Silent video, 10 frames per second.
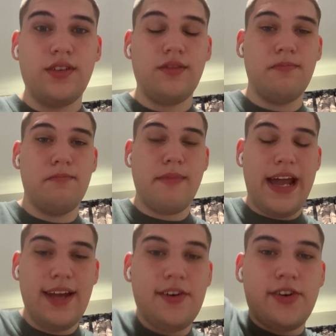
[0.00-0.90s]

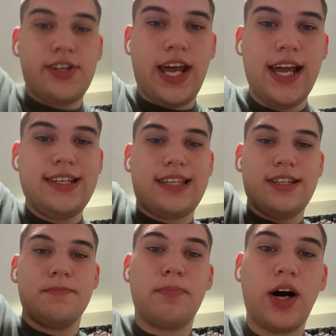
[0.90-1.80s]
Mater takes
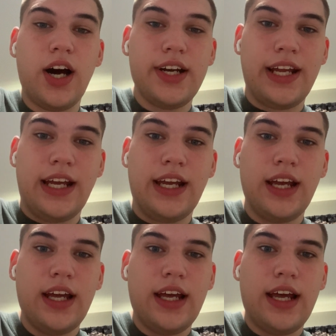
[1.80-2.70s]
his body,
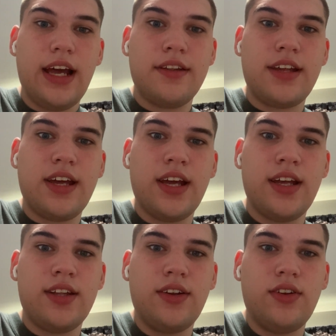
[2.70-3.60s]
and
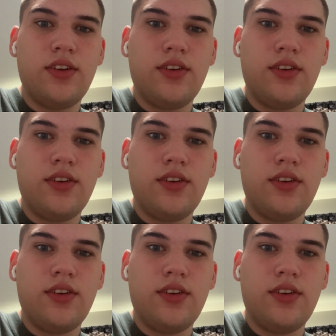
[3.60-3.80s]
then